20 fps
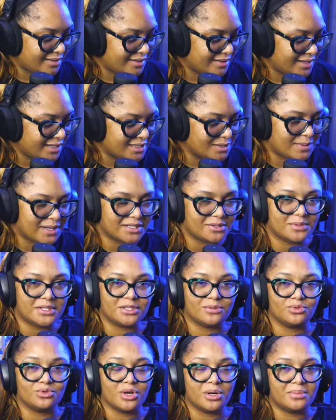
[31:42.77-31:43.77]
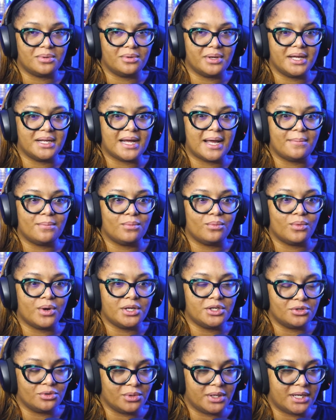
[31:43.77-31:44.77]
it's about to be some trouble. And I'm
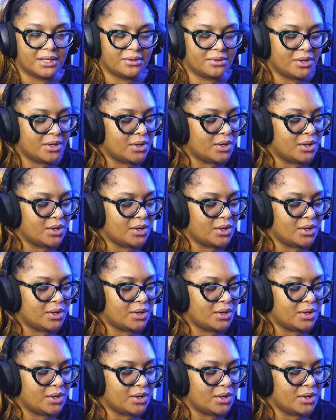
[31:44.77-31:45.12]
wondering,